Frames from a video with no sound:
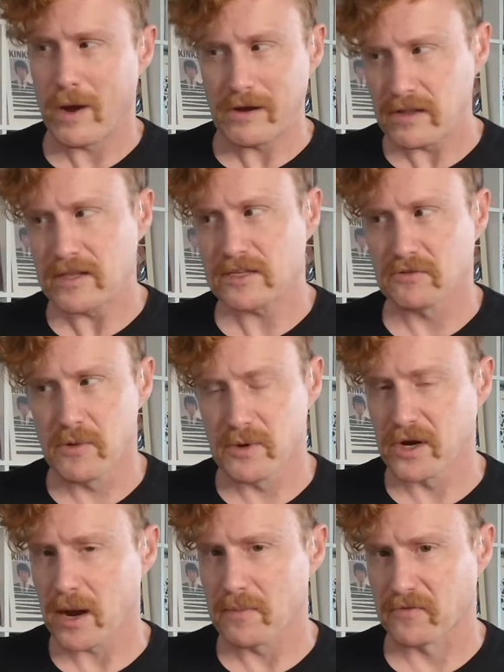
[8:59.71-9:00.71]
did this rumor
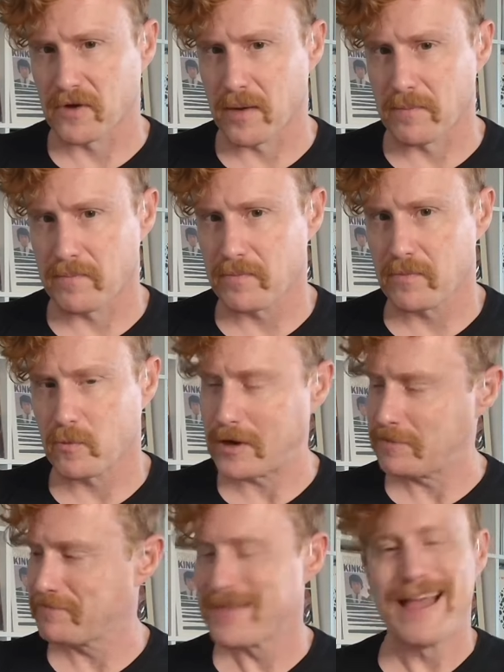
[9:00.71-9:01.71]
come from?
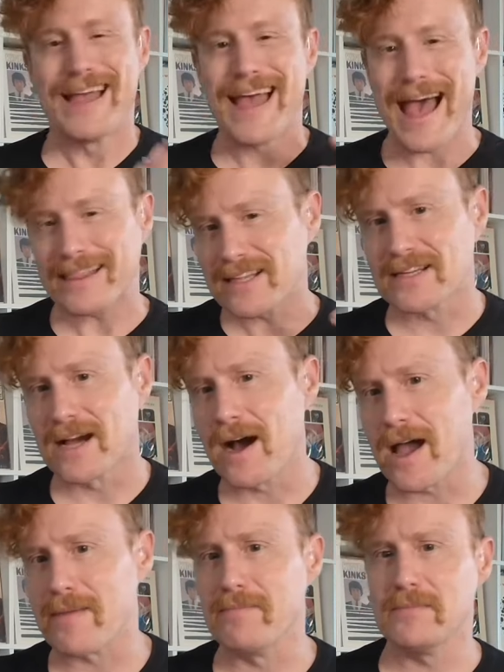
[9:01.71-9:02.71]
Well, at the
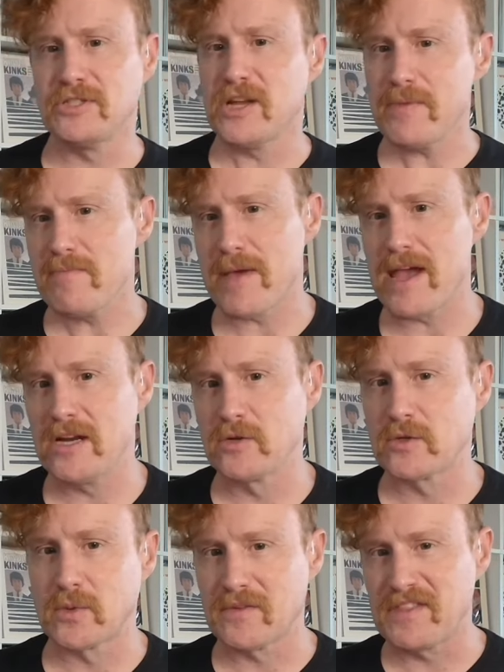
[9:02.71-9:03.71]
time, Jimmy Page was
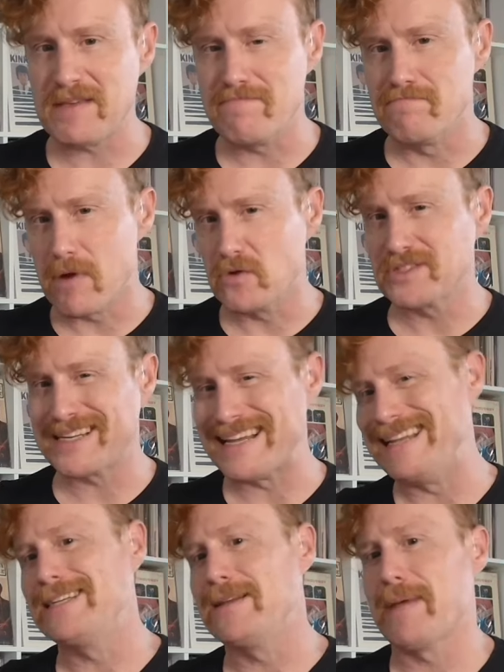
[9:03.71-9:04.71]
one of the most
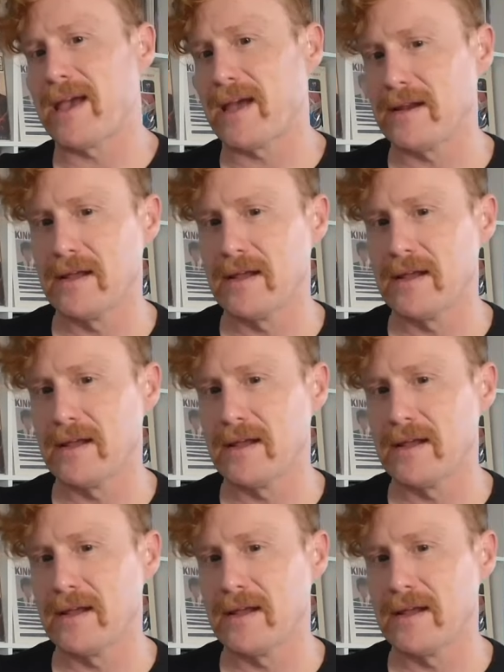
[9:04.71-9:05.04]
in-demand